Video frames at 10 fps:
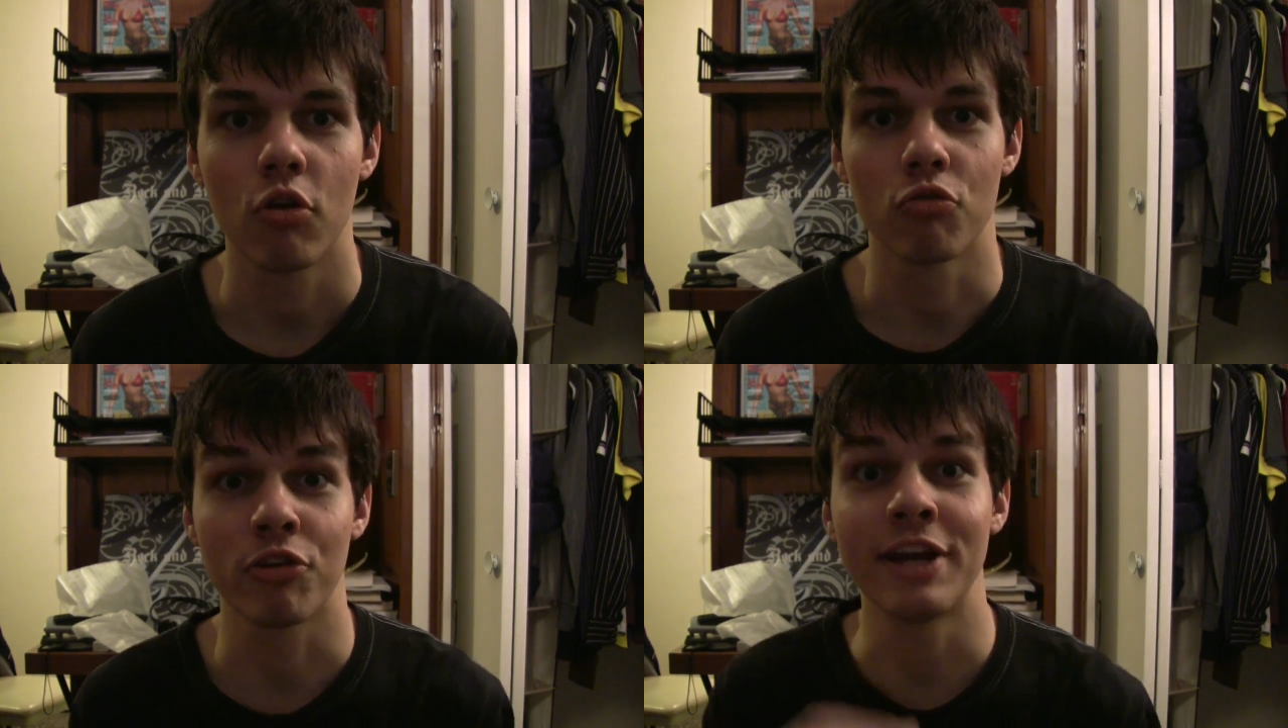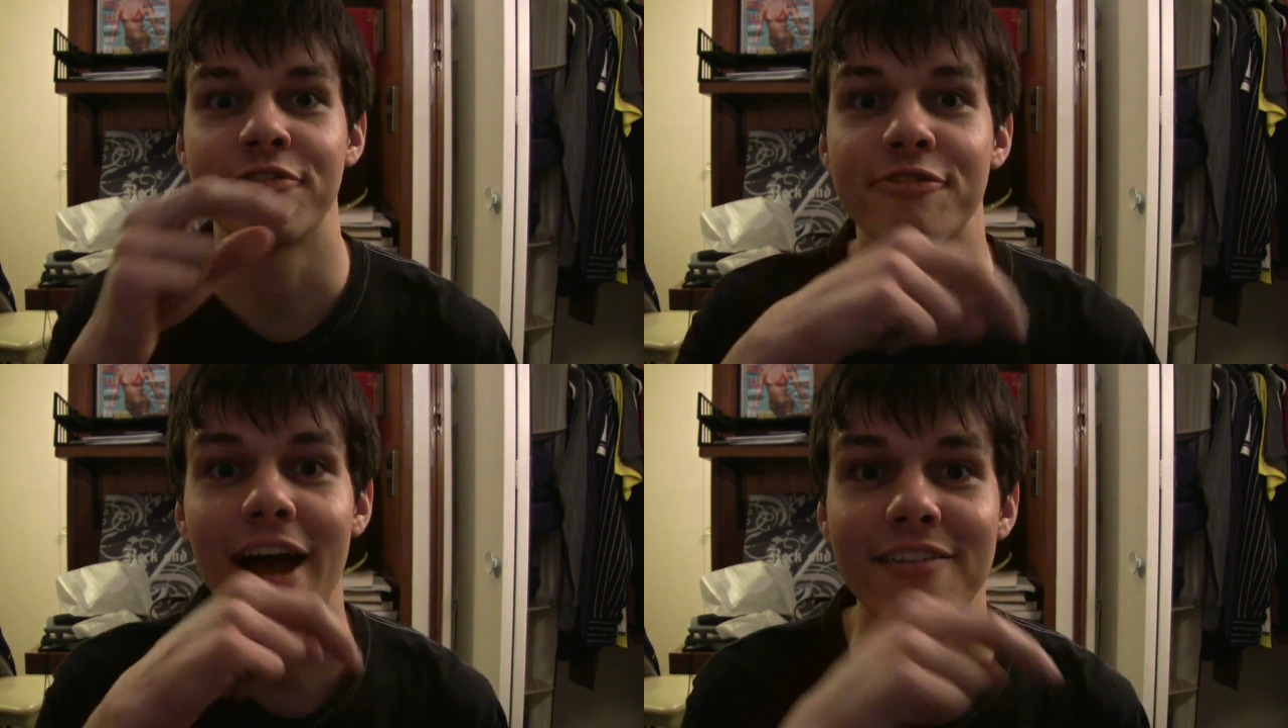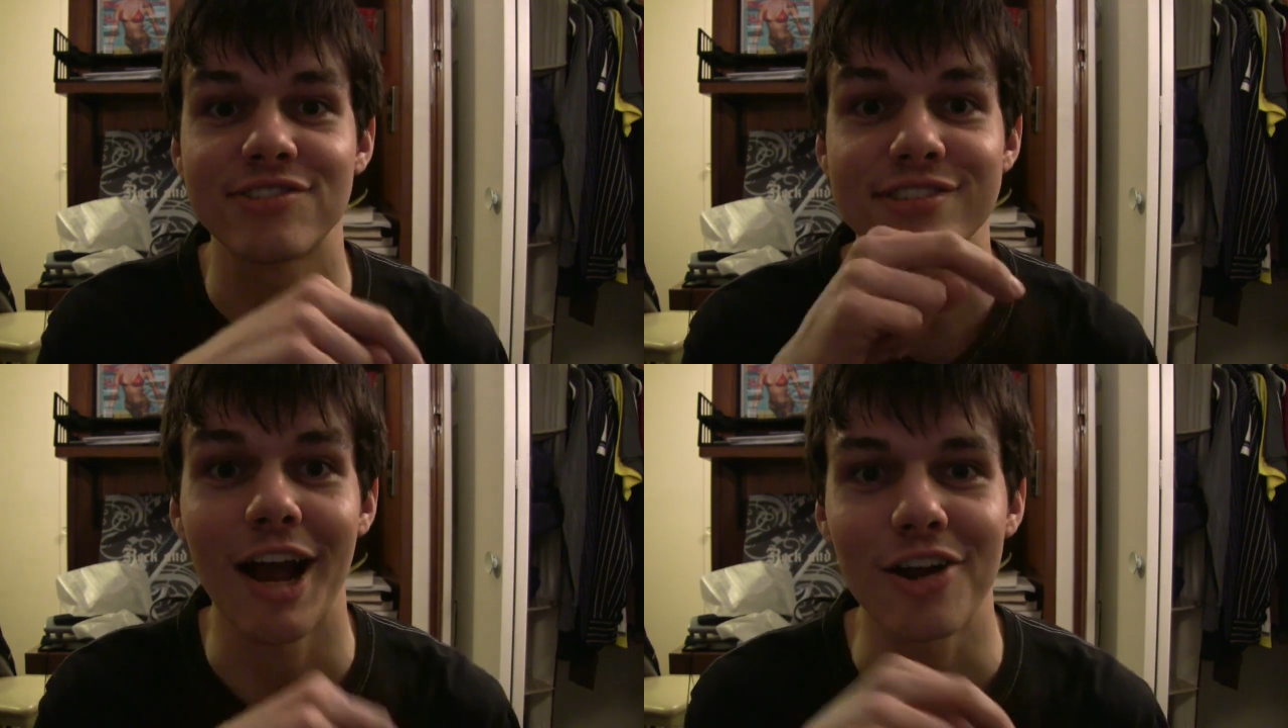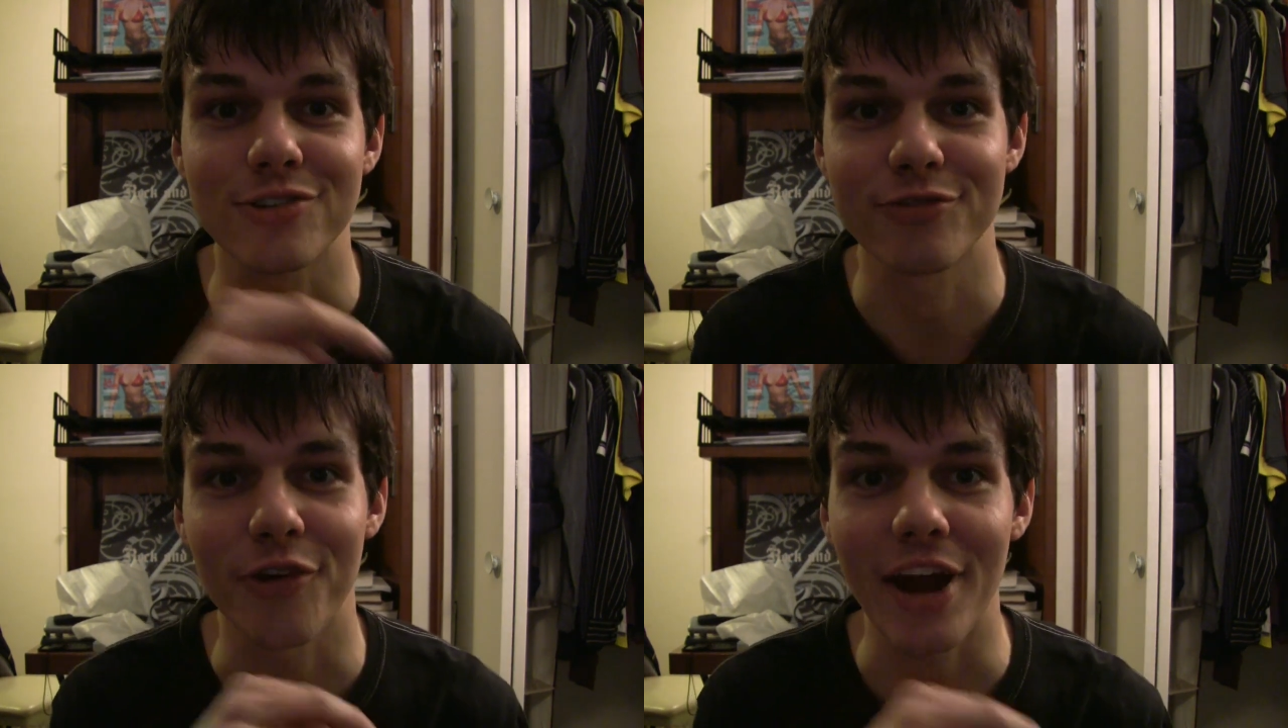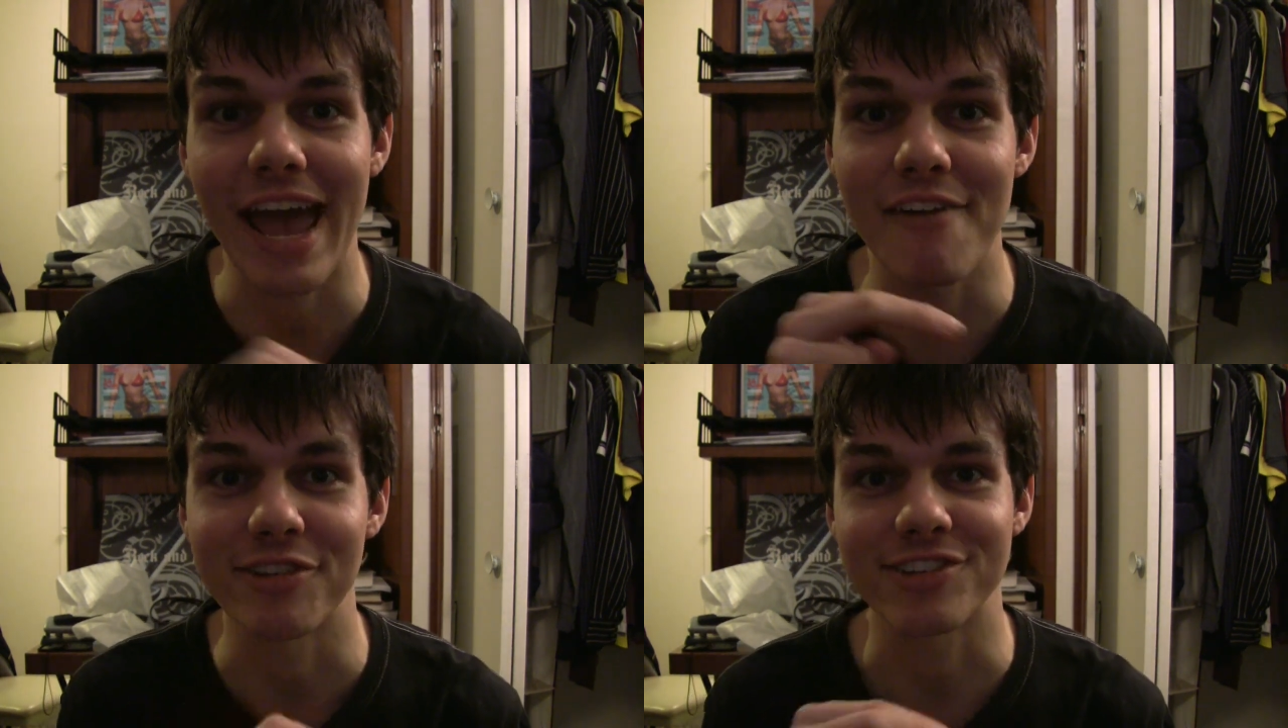Rate 5 stars for
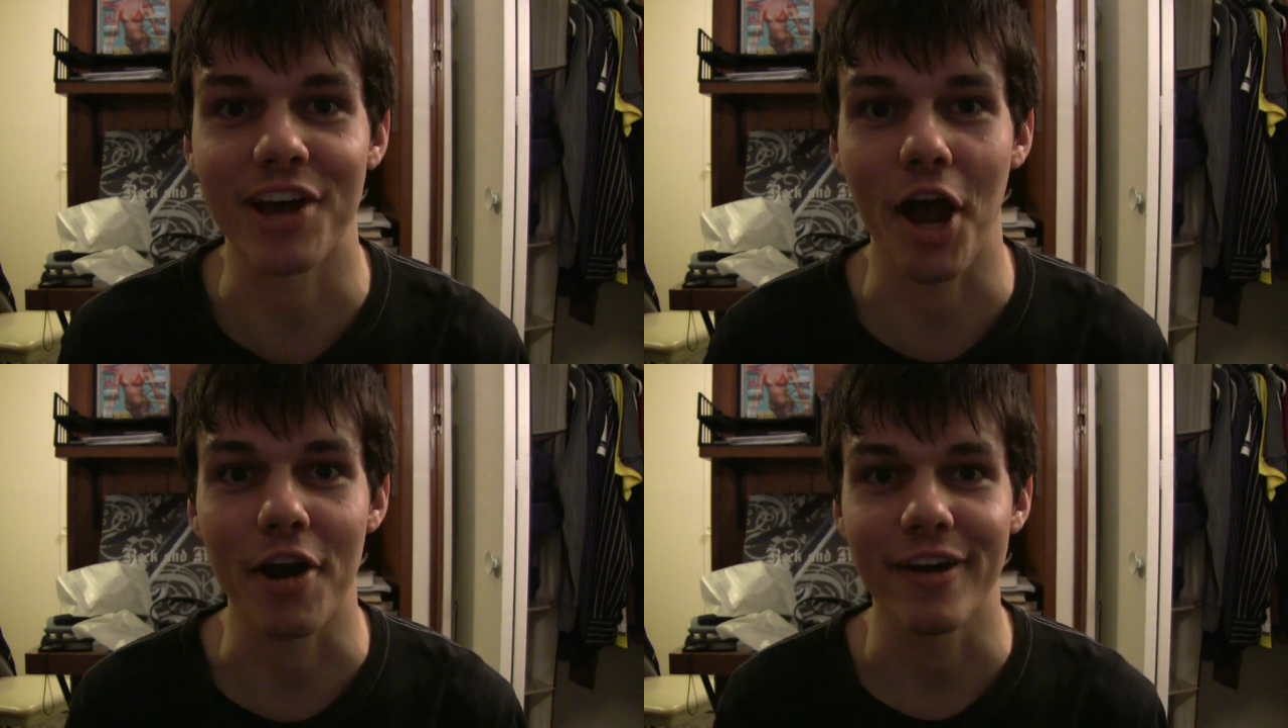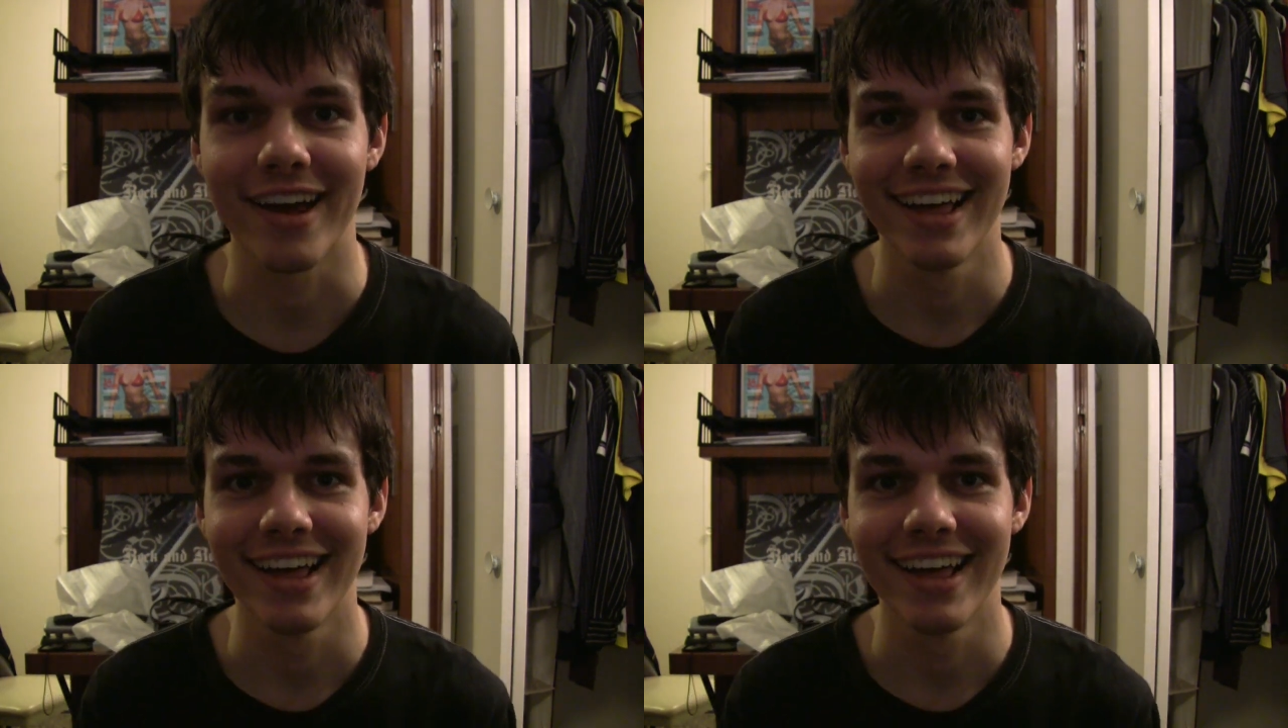Avatar.